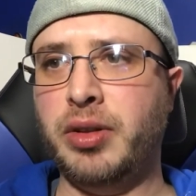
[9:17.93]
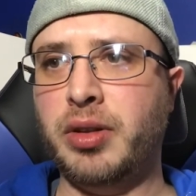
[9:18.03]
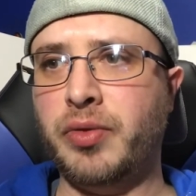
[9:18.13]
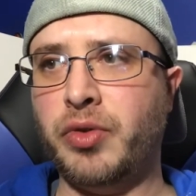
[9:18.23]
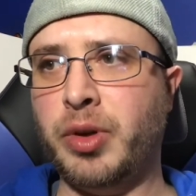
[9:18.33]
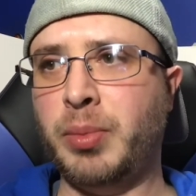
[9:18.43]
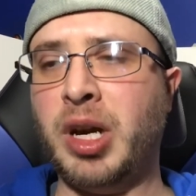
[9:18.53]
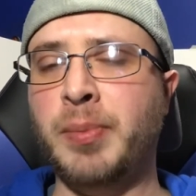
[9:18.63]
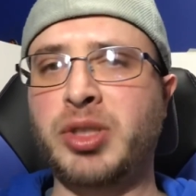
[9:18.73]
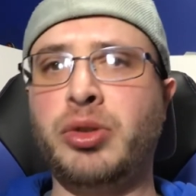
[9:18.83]
from
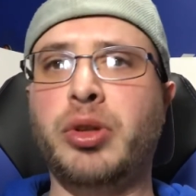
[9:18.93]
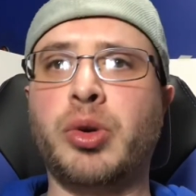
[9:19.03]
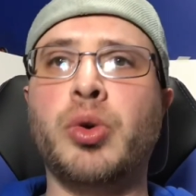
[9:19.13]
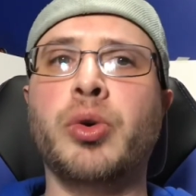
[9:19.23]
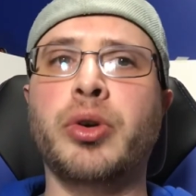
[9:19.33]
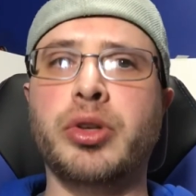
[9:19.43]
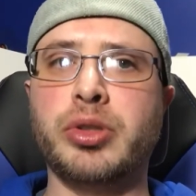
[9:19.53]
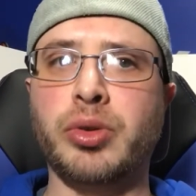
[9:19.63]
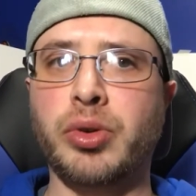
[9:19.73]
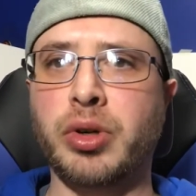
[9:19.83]
coming to the
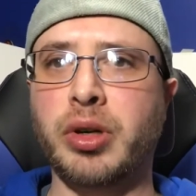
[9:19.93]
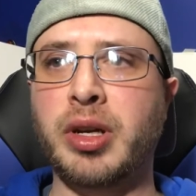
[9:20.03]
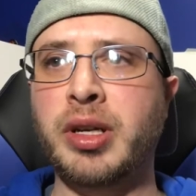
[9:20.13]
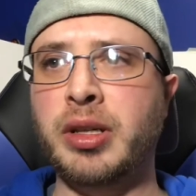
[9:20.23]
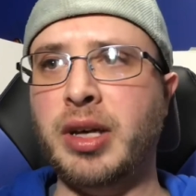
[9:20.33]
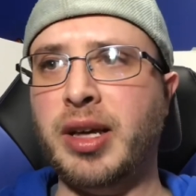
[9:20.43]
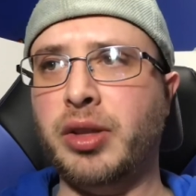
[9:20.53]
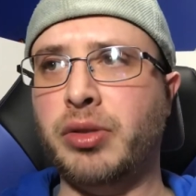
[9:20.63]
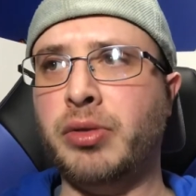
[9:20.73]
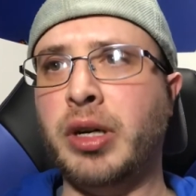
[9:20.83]
corners or hitting at the
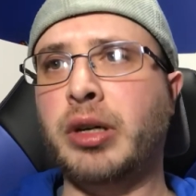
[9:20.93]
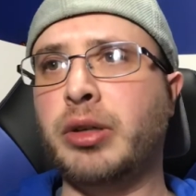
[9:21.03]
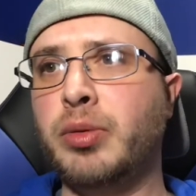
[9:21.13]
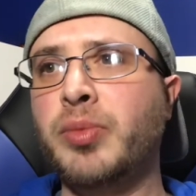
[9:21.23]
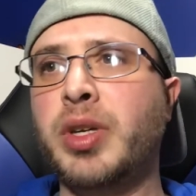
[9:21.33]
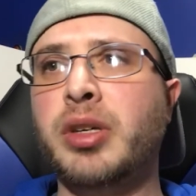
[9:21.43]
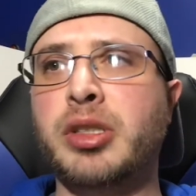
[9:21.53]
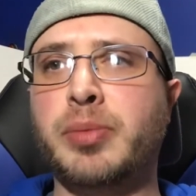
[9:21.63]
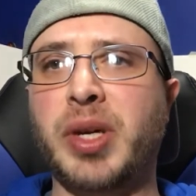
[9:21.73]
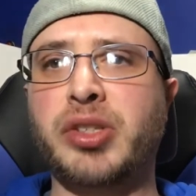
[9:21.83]
throttle,
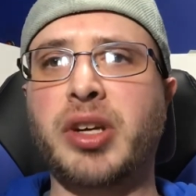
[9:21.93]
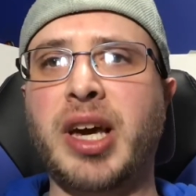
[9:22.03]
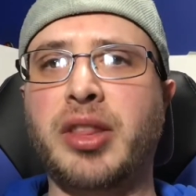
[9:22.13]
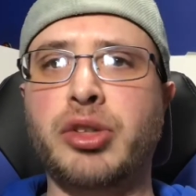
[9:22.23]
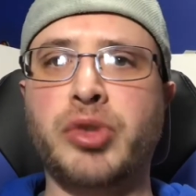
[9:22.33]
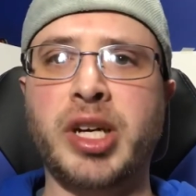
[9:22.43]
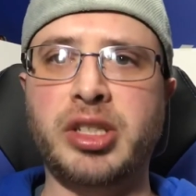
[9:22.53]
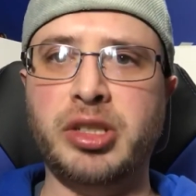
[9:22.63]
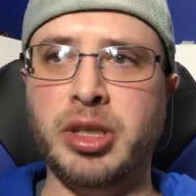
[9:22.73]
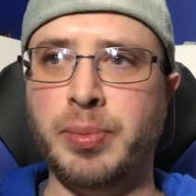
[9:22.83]
especially at the drag
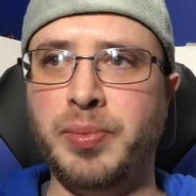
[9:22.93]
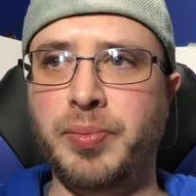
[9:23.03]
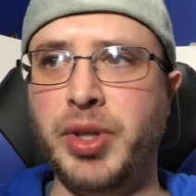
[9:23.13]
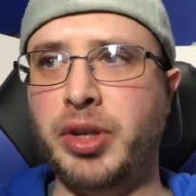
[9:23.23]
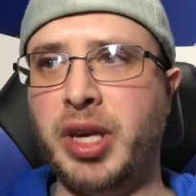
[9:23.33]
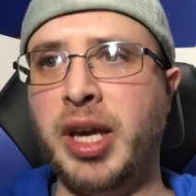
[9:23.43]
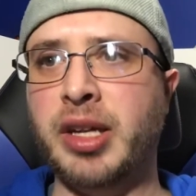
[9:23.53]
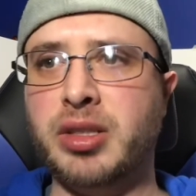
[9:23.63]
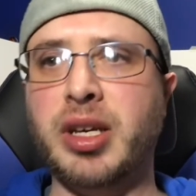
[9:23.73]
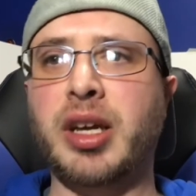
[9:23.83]
strip. You
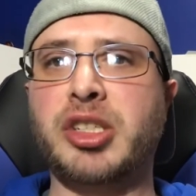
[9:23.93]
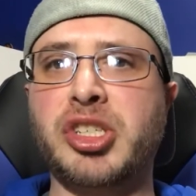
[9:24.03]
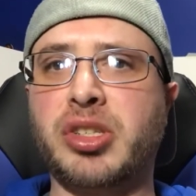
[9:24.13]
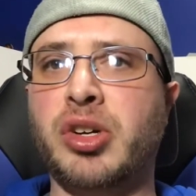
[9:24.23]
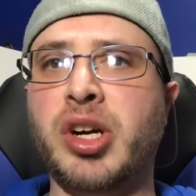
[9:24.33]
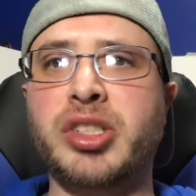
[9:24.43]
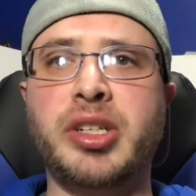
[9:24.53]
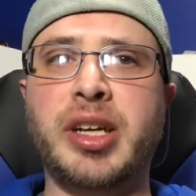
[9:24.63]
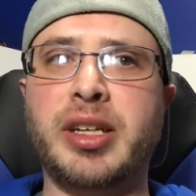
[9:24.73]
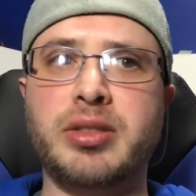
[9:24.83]
can't just launch
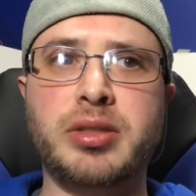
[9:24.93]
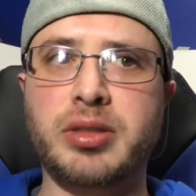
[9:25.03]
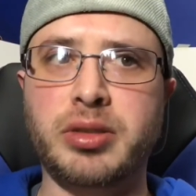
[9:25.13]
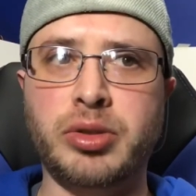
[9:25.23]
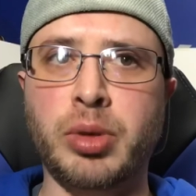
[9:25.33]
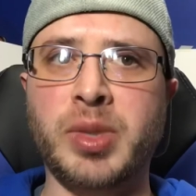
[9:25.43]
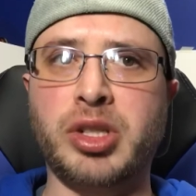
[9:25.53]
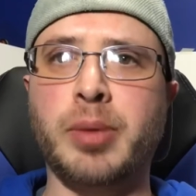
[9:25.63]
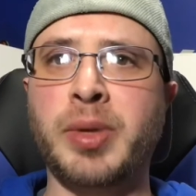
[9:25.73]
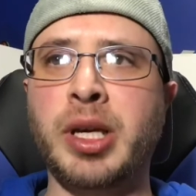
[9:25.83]
it at so much
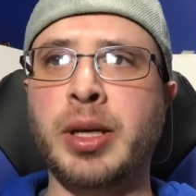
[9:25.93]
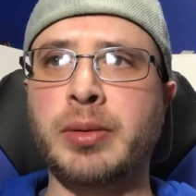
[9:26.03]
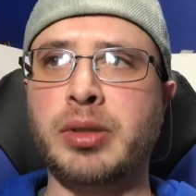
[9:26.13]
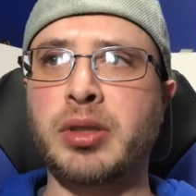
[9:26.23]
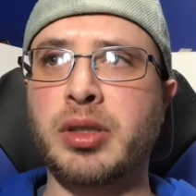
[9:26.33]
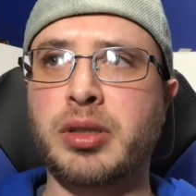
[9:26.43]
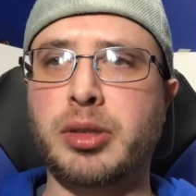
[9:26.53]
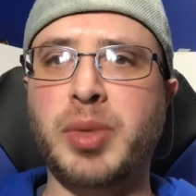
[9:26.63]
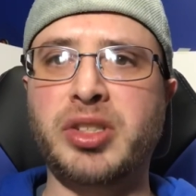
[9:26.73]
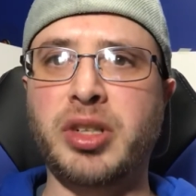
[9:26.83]
RPMs,
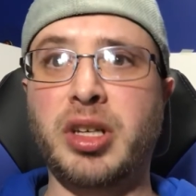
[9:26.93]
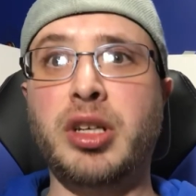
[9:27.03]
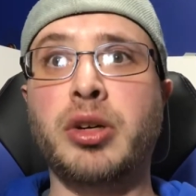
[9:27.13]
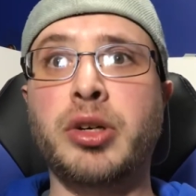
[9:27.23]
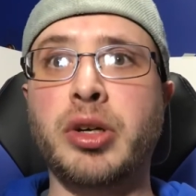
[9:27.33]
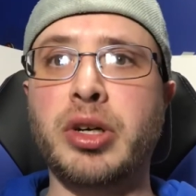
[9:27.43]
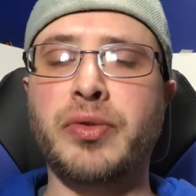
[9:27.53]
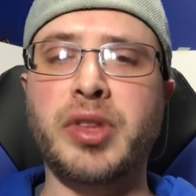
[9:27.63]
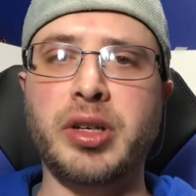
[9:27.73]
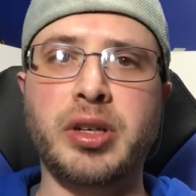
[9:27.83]
especially you don't know
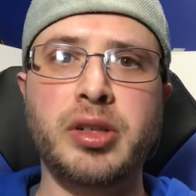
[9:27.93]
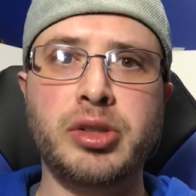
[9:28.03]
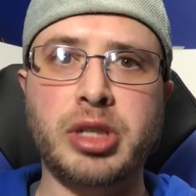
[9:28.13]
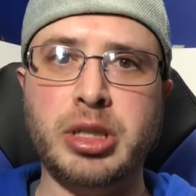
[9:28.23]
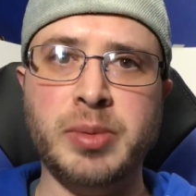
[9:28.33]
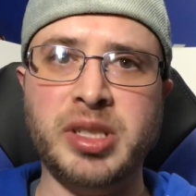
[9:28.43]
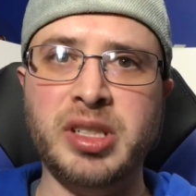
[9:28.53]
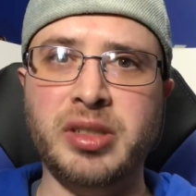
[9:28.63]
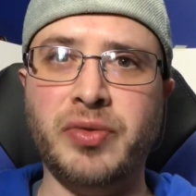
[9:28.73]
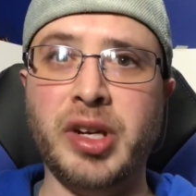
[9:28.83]
if the
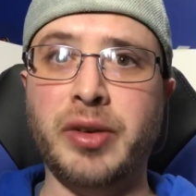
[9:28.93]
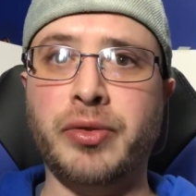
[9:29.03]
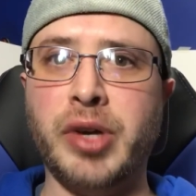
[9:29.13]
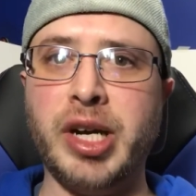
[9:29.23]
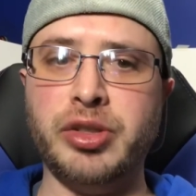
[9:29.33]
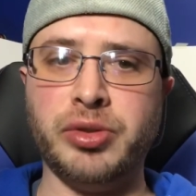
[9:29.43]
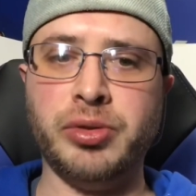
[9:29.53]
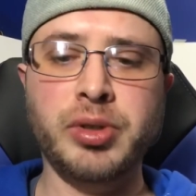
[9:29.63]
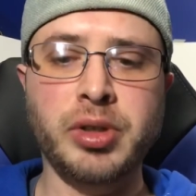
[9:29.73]
transmission is very fragile,